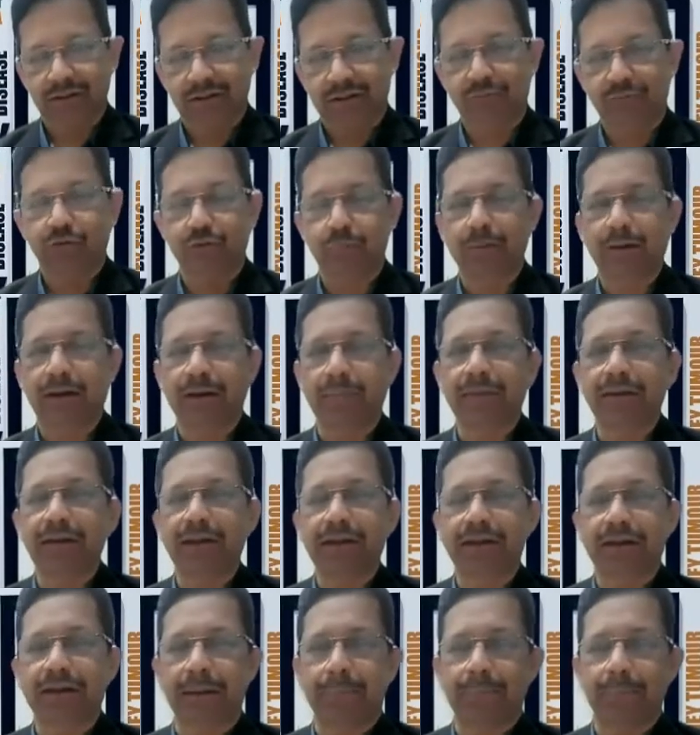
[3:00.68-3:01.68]
Therefore, becoming
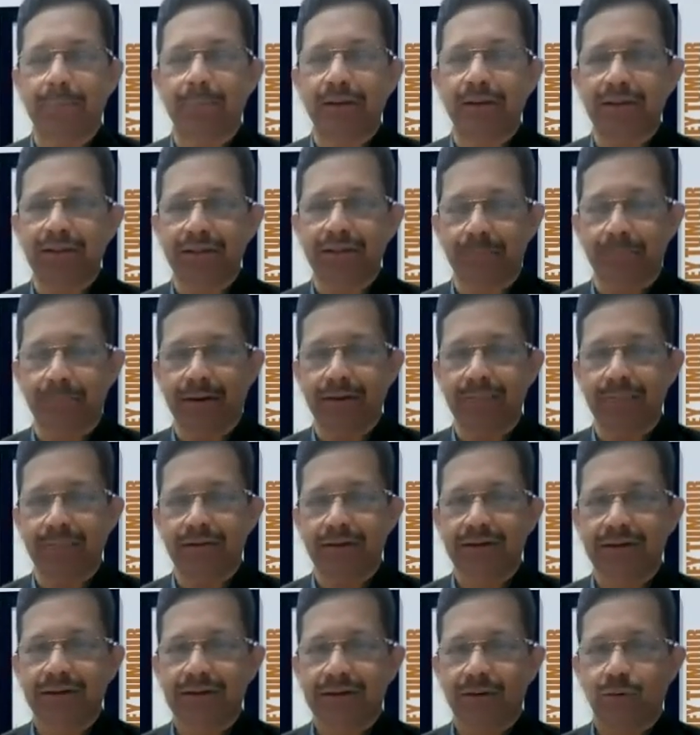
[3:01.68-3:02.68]
incapable in the bed,
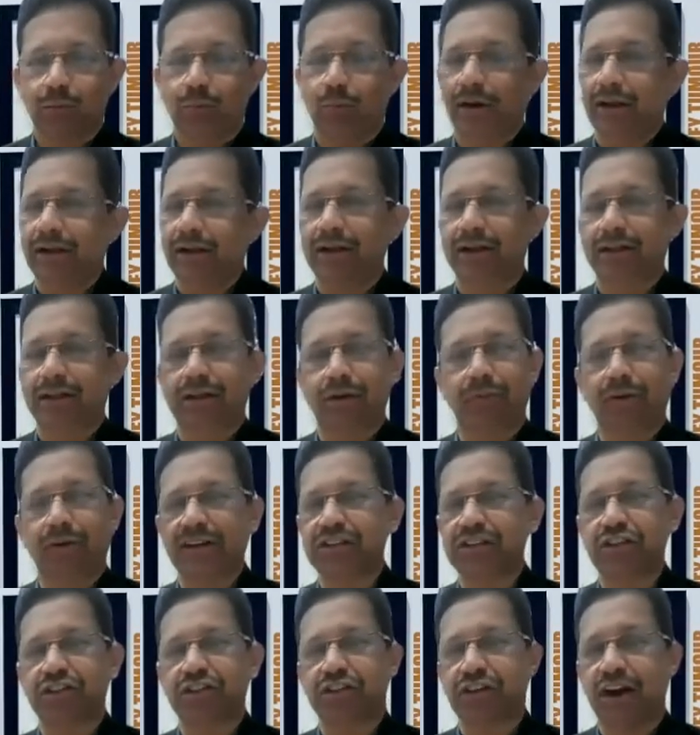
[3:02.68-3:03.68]
while
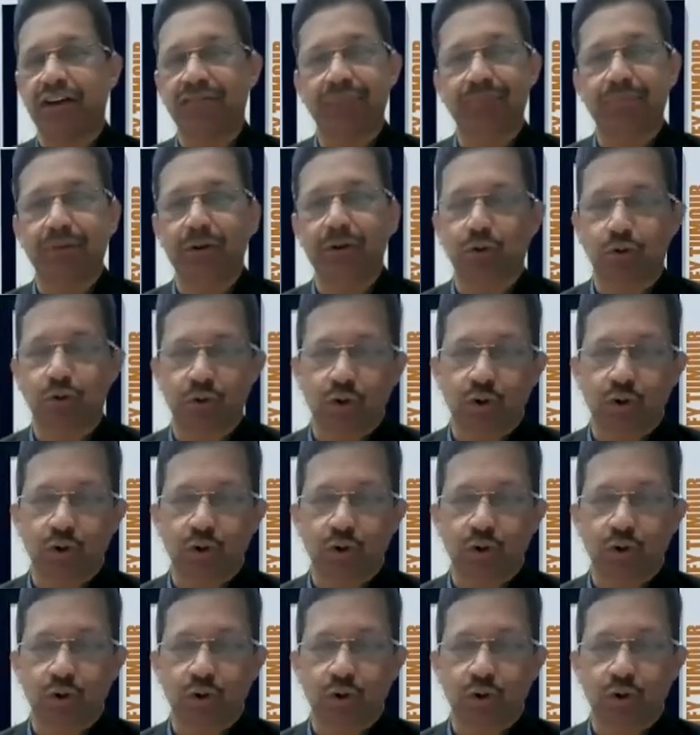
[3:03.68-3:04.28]
otherwise the shaft may look